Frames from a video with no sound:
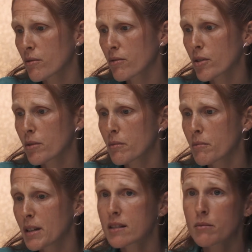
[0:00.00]
for
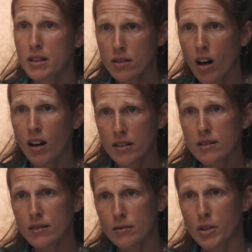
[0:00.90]
me to be
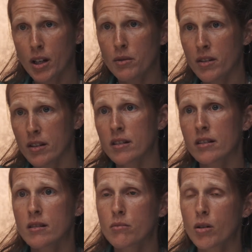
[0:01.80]
taught when I was there
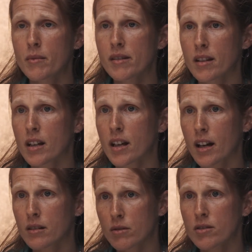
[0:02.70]
at the appointments that I
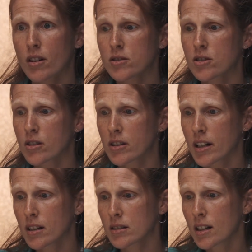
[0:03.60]
had with Dr.
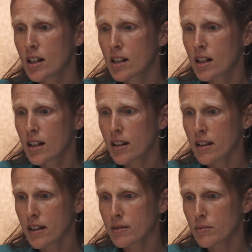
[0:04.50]
Curiel,
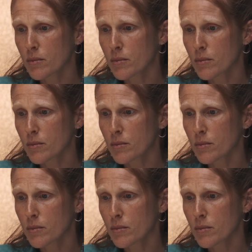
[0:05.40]
that